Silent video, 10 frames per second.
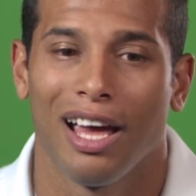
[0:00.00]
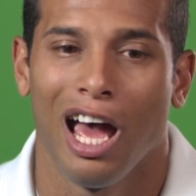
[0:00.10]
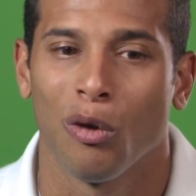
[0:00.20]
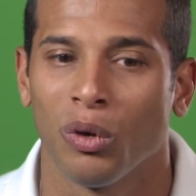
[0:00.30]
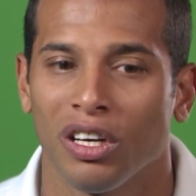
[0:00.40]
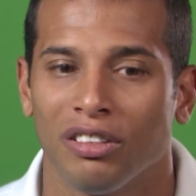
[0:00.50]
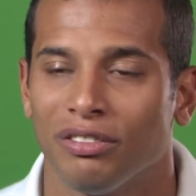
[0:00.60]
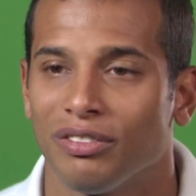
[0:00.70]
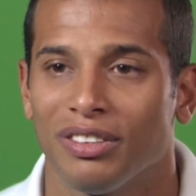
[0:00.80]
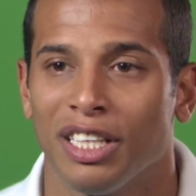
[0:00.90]
I would
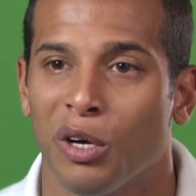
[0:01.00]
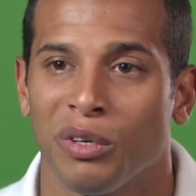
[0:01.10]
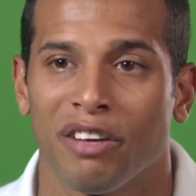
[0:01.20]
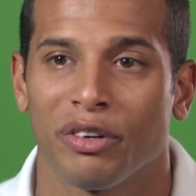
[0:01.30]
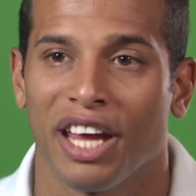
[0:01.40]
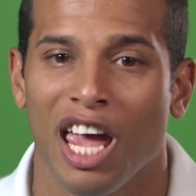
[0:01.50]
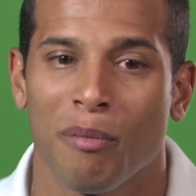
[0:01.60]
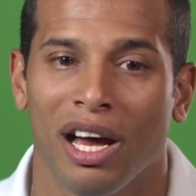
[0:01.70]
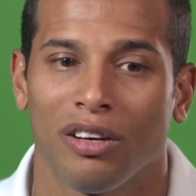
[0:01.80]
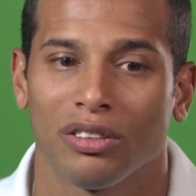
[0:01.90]
have you know never
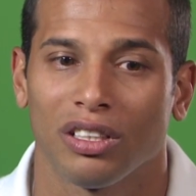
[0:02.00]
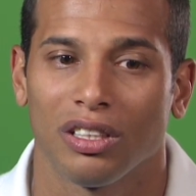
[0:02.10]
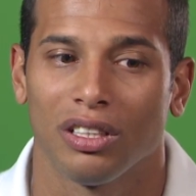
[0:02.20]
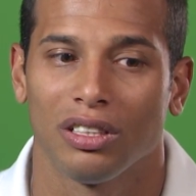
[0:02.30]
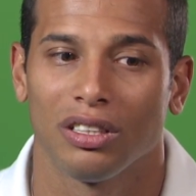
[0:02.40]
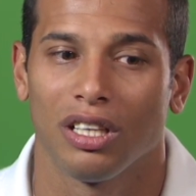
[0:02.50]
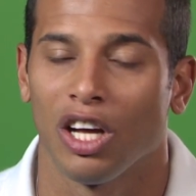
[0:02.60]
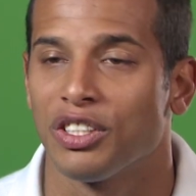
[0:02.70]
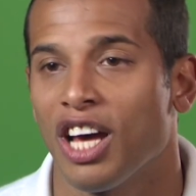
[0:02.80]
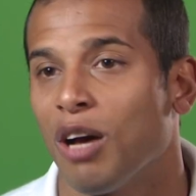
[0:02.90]
came out
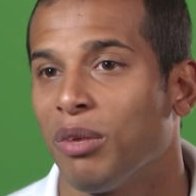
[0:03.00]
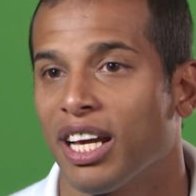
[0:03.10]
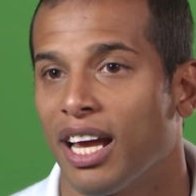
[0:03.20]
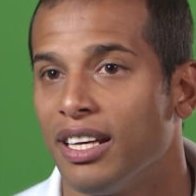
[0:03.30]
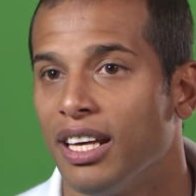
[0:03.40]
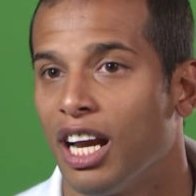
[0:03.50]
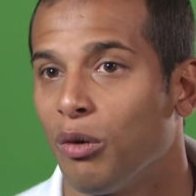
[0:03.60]
on top like I did.